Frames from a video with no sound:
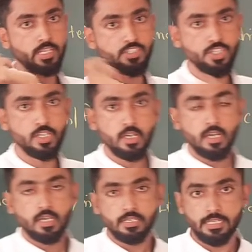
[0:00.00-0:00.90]
which
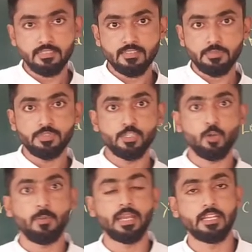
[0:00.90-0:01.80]
in some
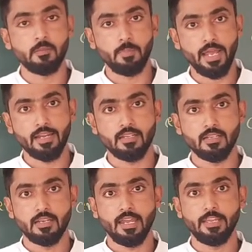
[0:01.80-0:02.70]
xerophytic plant
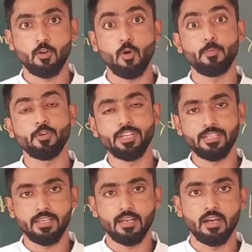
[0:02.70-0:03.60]
like
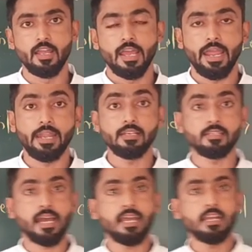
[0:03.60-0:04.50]
Opunitia,
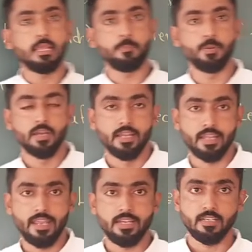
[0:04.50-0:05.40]
entire leaf
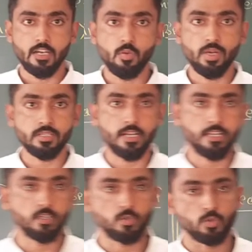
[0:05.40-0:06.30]
get converted
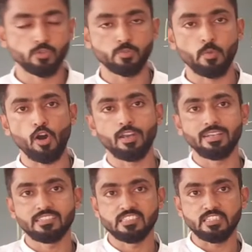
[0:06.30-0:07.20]
into
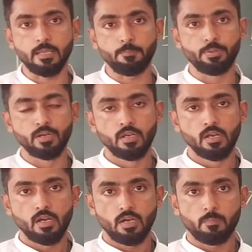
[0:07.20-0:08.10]
small stiff
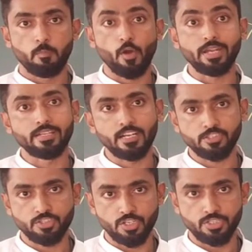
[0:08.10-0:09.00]
pointed
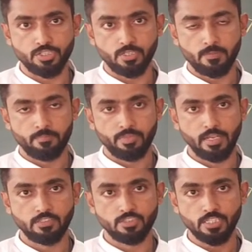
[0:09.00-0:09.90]
structure,
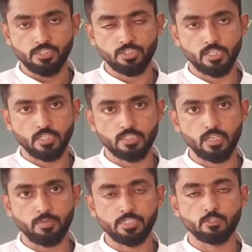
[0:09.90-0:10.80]
and such
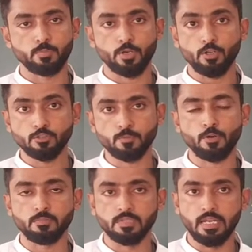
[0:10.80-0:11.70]
structure which is produced
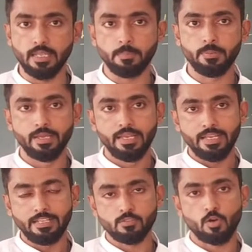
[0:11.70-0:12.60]
from the leaf
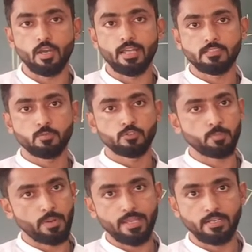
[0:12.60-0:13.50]
is called as
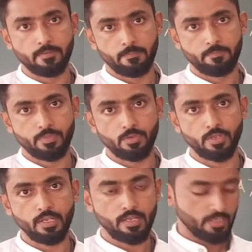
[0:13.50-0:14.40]
spine.
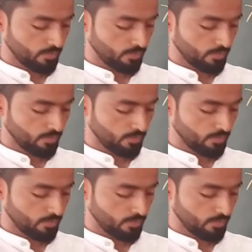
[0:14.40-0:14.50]
Okay,